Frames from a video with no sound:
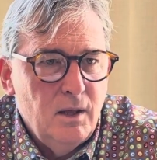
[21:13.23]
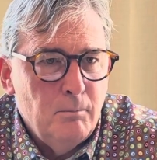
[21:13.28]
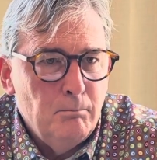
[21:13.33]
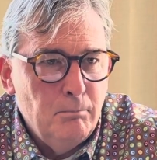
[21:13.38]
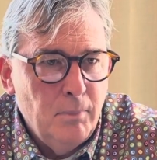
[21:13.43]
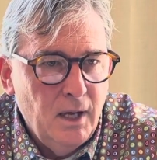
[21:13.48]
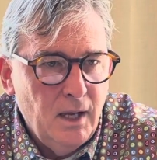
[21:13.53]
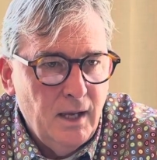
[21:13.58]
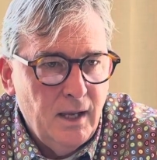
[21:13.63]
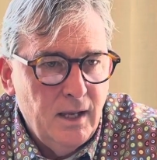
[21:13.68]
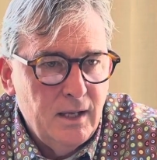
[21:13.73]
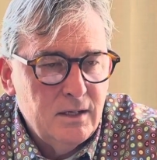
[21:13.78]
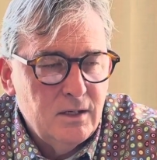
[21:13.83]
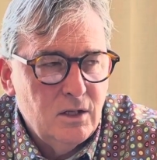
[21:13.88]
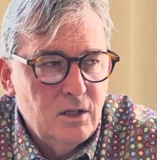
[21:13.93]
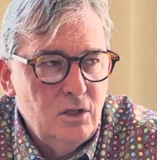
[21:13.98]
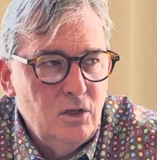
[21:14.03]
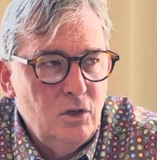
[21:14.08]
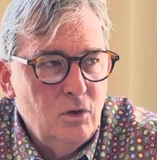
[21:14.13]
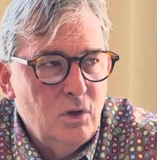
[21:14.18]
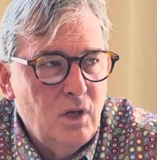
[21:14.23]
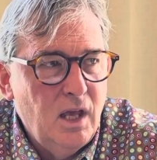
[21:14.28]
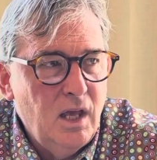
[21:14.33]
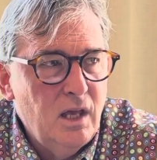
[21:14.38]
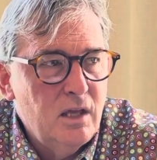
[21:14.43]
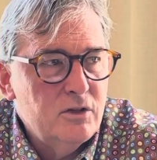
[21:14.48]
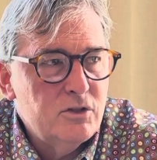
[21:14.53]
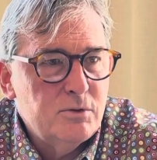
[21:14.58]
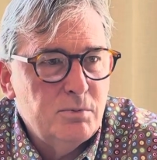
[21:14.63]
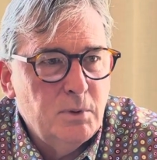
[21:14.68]
but you
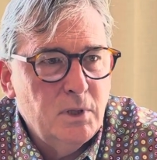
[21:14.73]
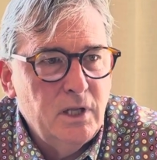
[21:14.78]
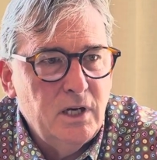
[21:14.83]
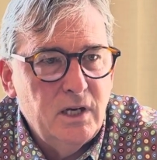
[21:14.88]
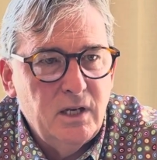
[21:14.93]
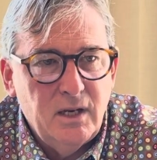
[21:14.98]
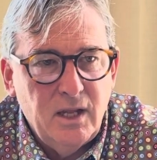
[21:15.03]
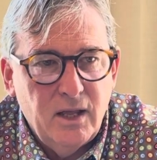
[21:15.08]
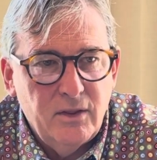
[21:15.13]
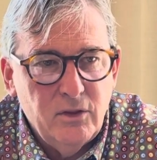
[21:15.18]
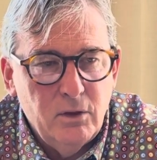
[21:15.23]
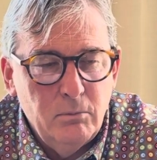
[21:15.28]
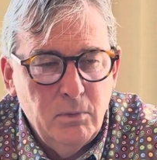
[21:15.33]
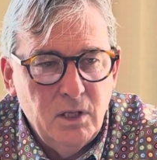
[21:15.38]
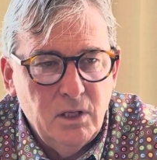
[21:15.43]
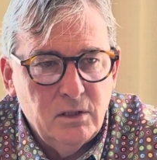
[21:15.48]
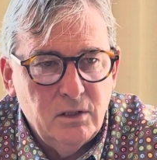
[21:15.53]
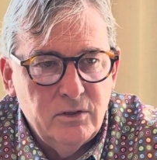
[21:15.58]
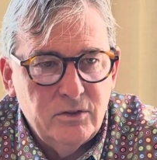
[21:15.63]
can't split it down the middle